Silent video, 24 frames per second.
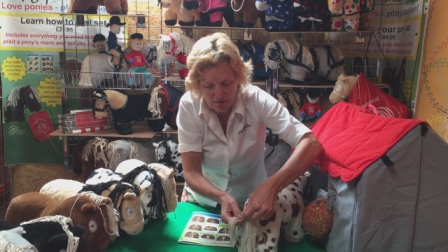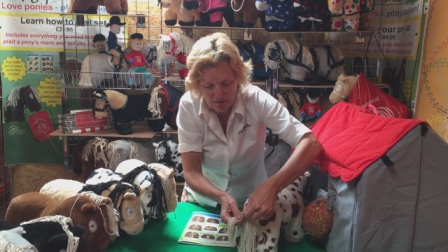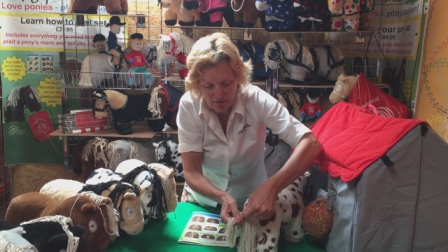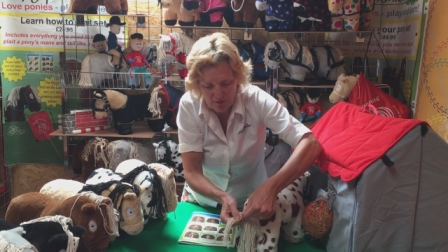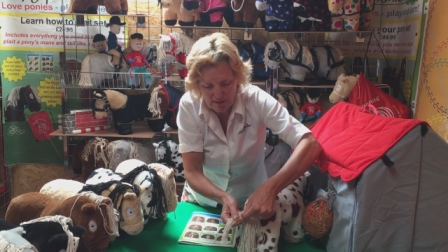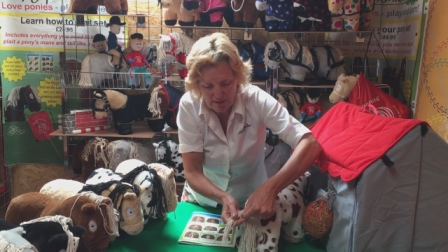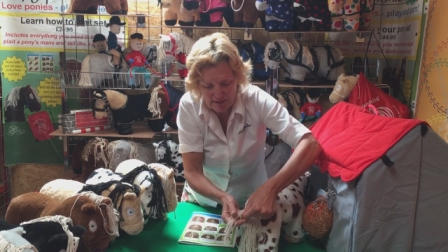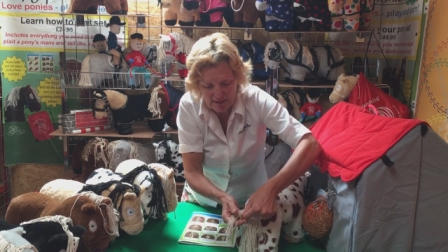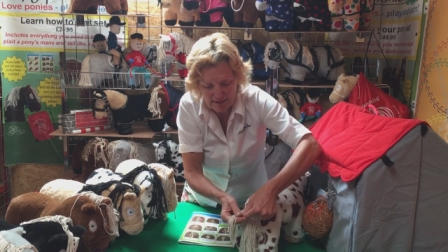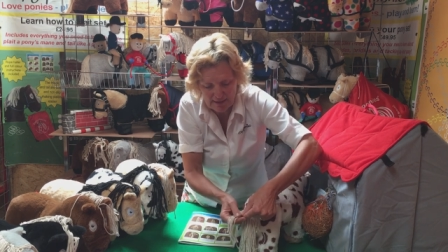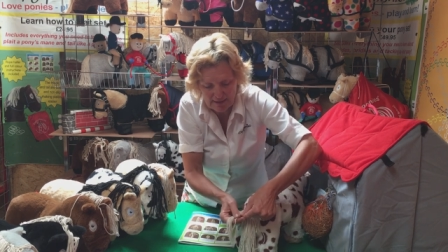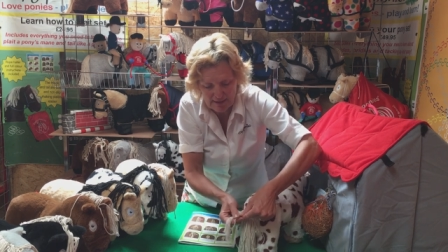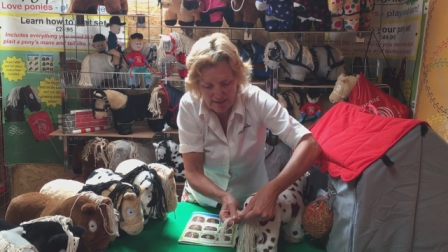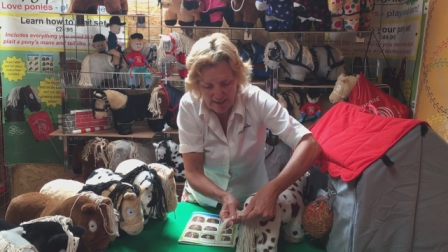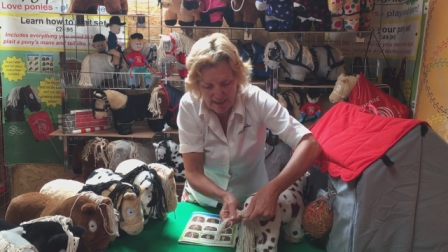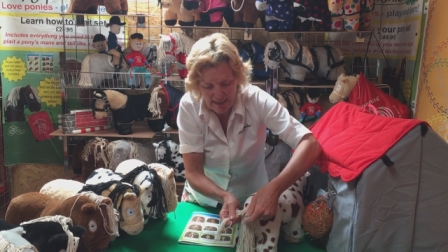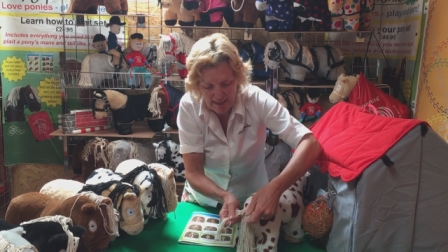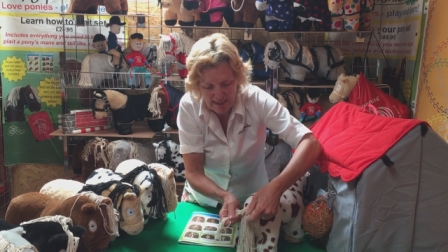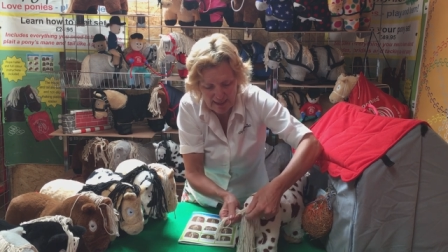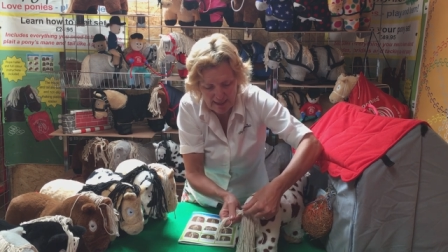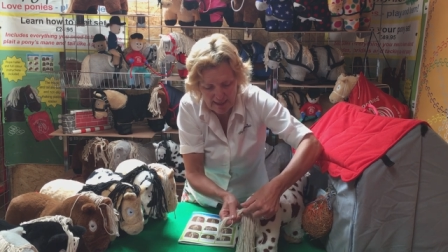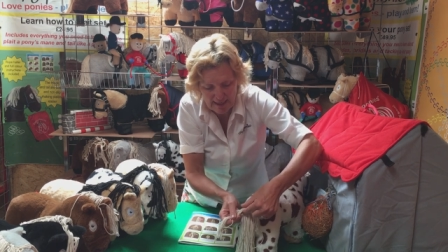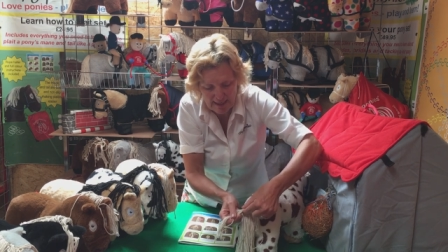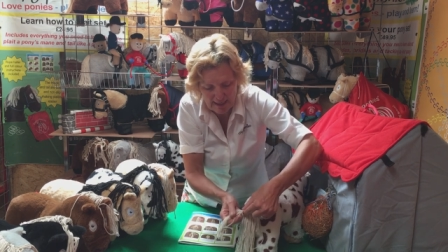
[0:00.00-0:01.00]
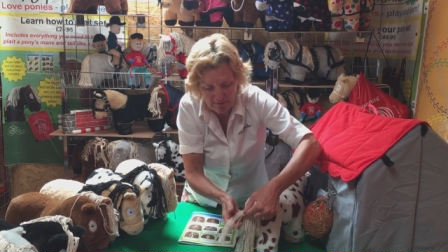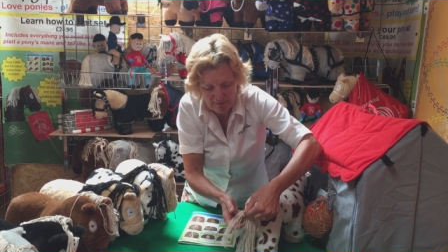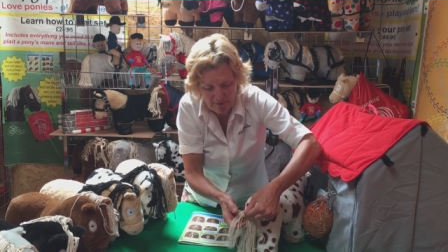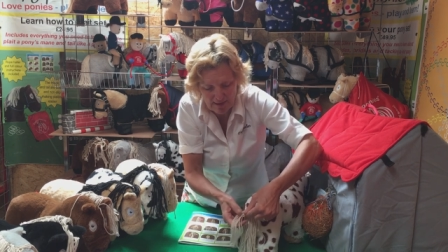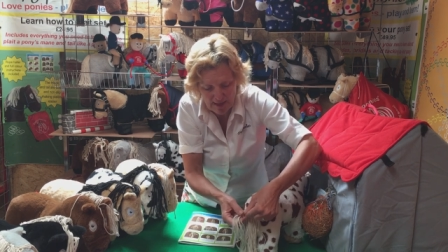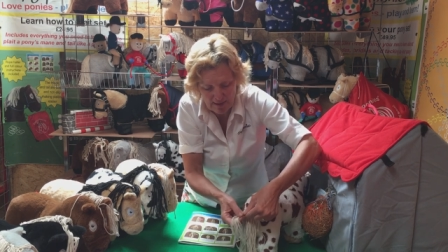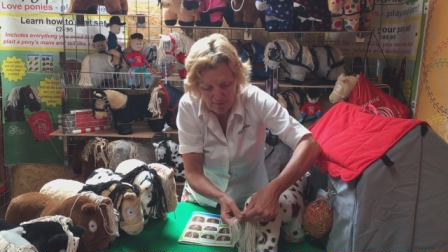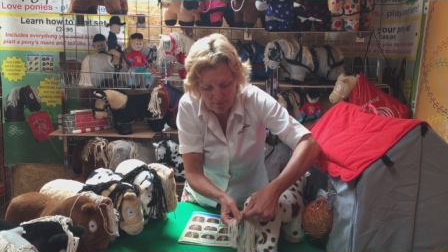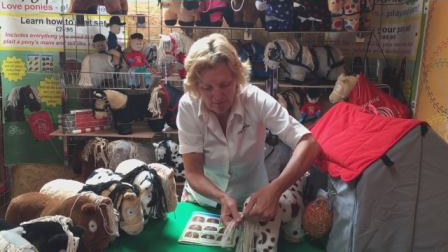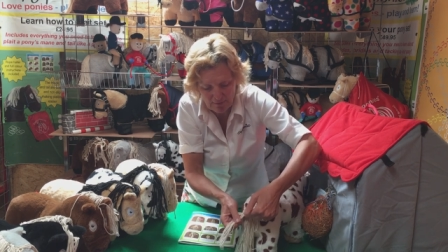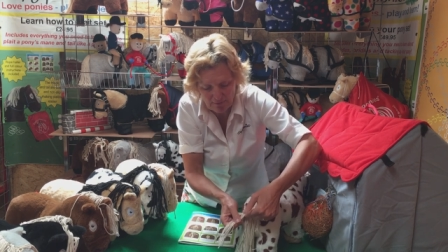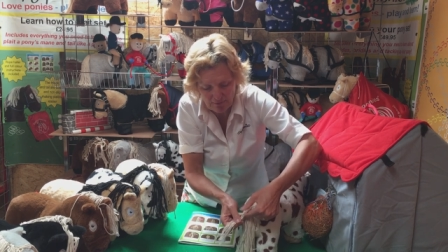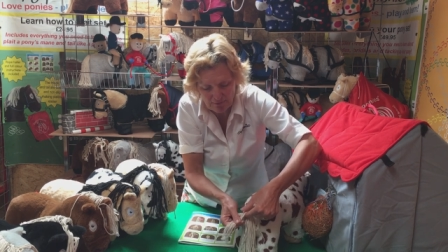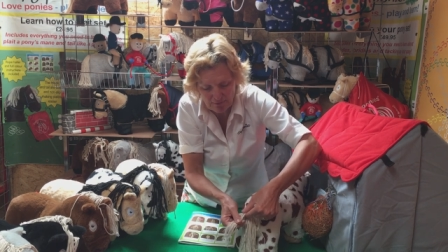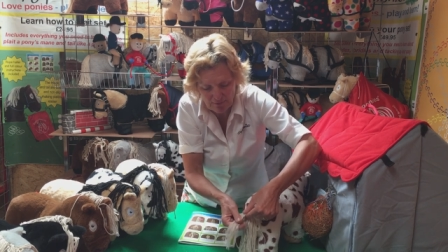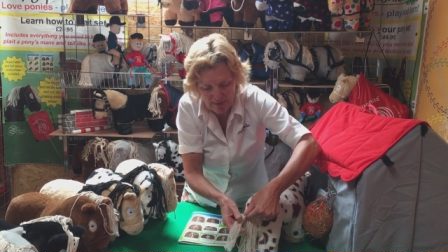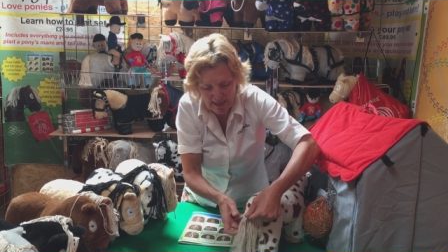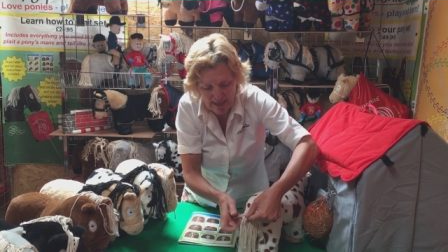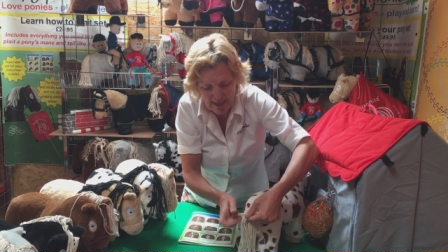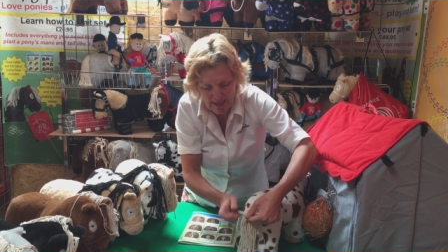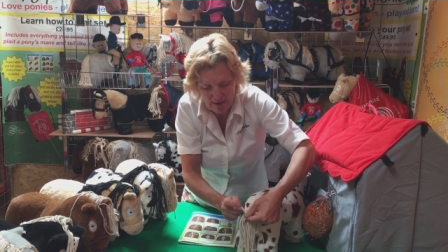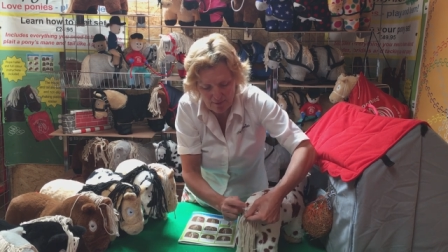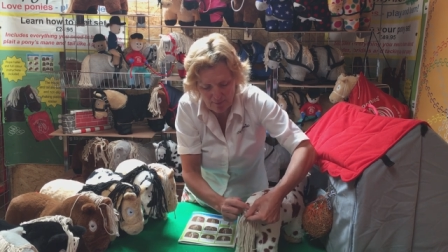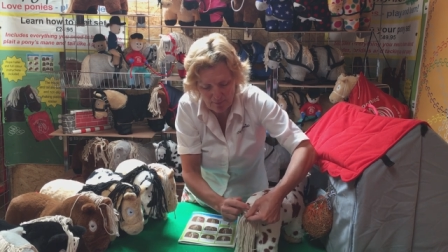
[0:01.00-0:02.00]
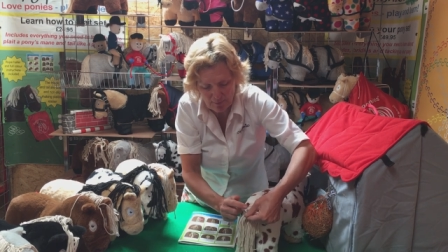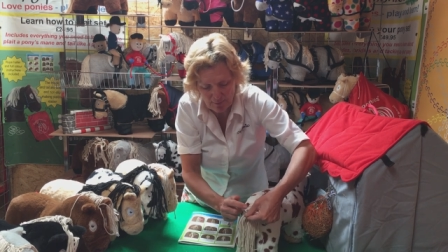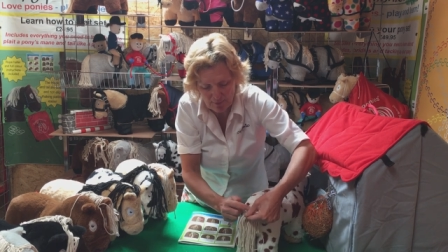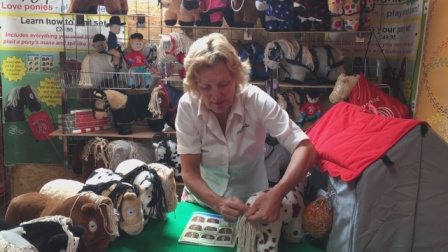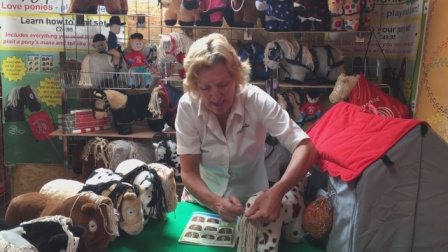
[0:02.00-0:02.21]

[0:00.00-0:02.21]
So you can see how that flat